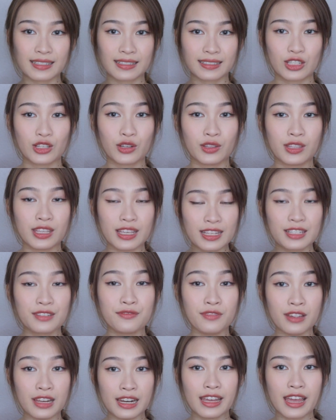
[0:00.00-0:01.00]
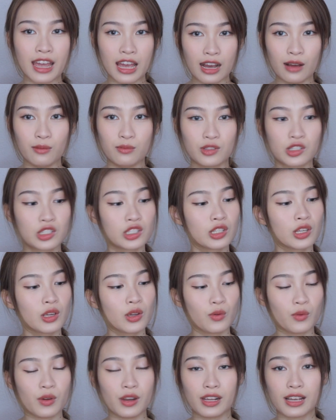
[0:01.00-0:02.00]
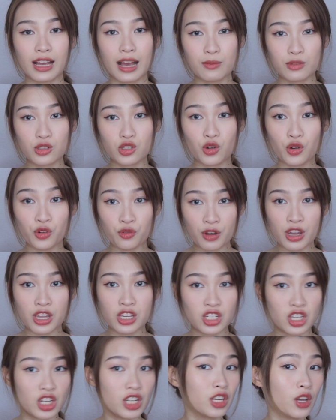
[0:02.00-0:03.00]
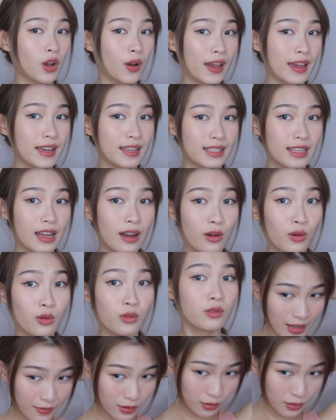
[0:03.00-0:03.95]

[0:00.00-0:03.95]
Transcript: So this really helps when it comes to arranging your hairstyle.